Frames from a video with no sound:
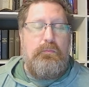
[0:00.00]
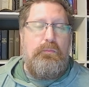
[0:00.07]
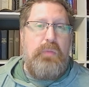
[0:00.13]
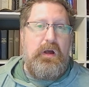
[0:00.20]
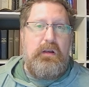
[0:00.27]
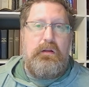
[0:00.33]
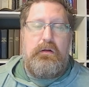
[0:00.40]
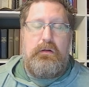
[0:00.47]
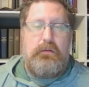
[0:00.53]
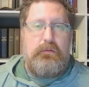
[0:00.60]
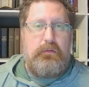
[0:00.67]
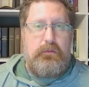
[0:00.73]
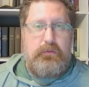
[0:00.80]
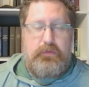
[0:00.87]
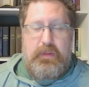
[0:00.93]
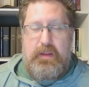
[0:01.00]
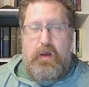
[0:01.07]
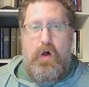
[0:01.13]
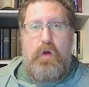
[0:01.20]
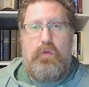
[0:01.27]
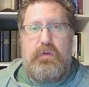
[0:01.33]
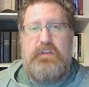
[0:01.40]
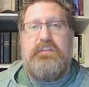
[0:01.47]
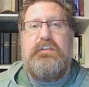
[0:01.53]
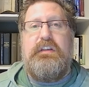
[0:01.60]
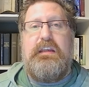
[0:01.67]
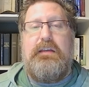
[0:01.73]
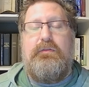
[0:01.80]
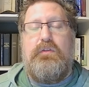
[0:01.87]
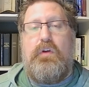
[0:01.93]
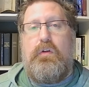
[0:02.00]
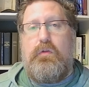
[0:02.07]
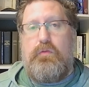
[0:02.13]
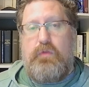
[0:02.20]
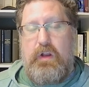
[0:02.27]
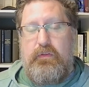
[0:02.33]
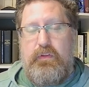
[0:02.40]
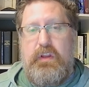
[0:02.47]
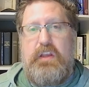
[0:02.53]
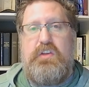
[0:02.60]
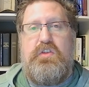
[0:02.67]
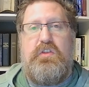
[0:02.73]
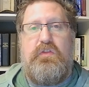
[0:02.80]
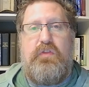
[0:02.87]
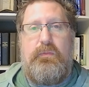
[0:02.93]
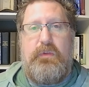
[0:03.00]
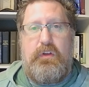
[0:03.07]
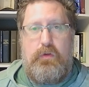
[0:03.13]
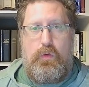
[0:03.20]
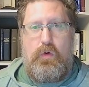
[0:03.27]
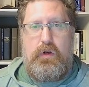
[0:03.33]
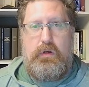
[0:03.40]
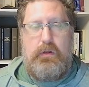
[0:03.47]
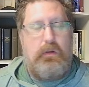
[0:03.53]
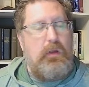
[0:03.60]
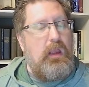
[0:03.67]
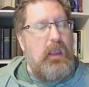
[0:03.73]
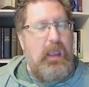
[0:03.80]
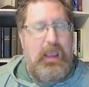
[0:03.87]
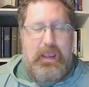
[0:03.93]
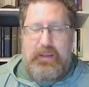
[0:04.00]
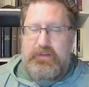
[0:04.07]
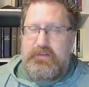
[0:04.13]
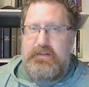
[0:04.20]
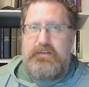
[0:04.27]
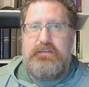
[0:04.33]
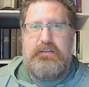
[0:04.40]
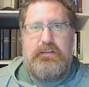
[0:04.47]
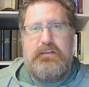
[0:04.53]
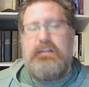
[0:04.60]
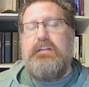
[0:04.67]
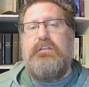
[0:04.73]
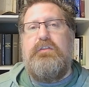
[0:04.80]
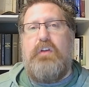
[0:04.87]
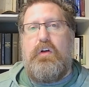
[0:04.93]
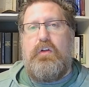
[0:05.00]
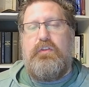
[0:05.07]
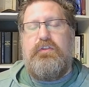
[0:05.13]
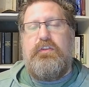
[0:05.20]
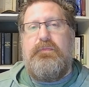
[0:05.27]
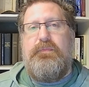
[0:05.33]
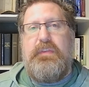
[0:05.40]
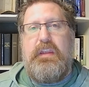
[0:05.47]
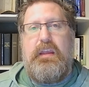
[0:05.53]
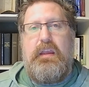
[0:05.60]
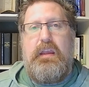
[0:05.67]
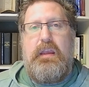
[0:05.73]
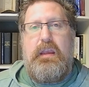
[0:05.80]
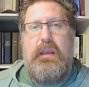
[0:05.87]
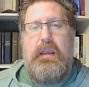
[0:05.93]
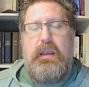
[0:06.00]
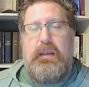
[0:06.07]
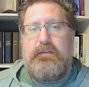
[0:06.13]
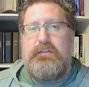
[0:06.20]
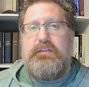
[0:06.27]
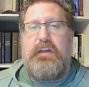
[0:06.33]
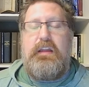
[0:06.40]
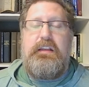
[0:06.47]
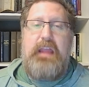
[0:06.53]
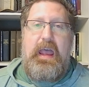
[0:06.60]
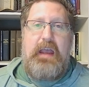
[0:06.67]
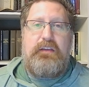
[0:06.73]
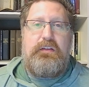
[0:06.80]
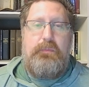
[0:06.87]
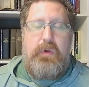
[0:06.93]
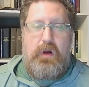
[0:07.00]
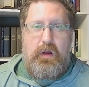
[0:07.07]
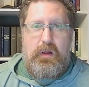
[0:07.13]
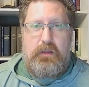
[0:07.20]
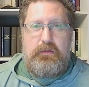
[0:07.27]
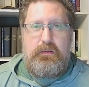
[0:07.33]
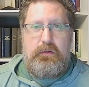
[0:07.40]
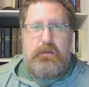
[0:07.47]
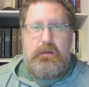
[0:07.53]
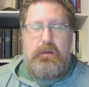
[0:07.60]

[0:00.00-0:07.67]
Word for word: but they all received revelations from the Lord as consenting adults and decided to act upon